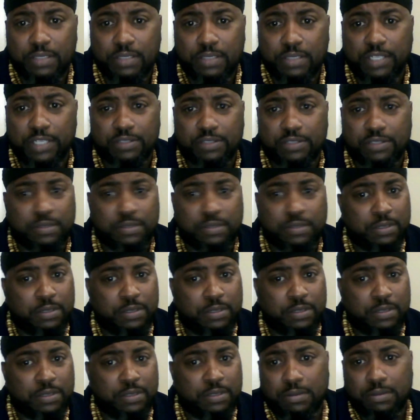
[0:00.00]
There's
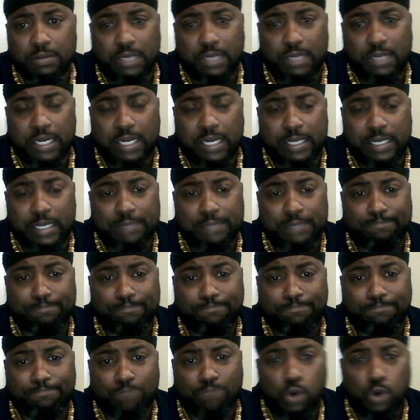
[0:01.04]

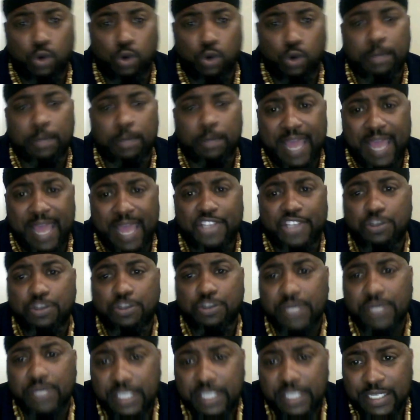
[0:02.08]
more mass
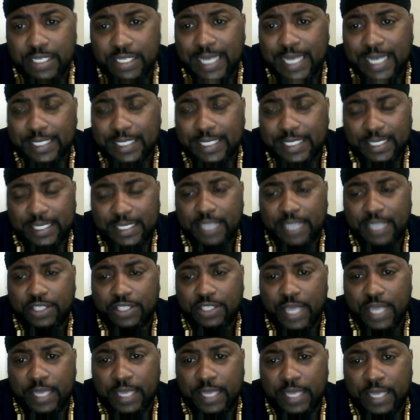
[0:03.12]
shootings in the United States
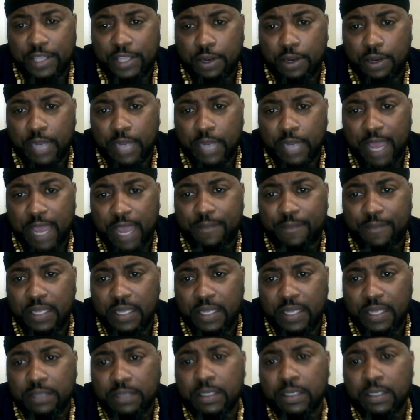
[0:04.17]
than there have
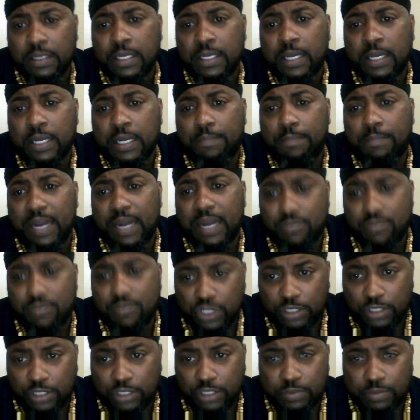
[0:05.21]
been by
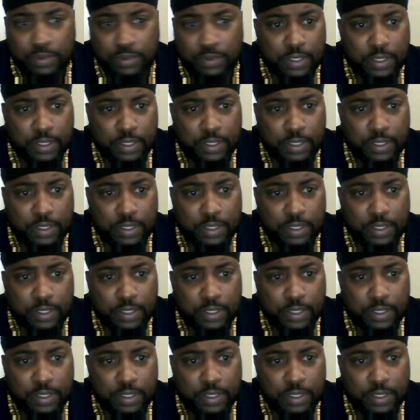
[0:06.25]
Muslims.